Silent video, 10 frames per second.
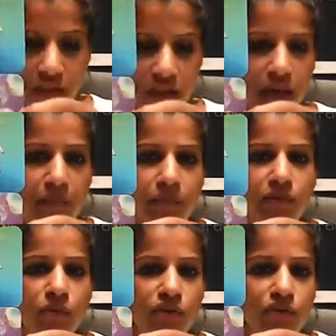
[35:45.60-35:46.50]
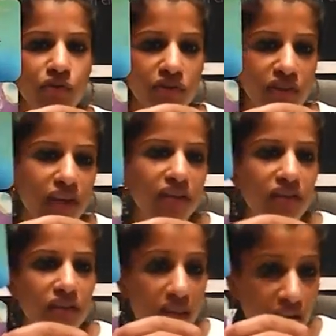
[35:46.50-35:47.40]
that happened when you saw sadness
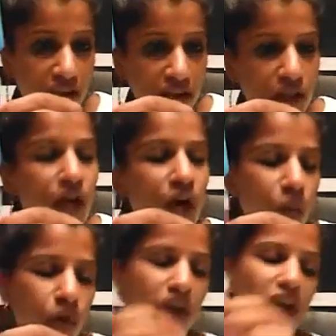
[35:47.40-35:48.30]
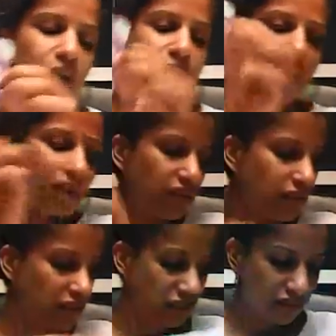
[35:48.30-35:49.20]
and color, what color was that
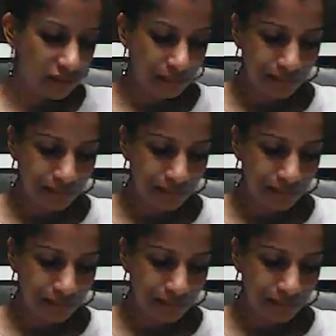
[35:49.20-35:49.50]
sadness?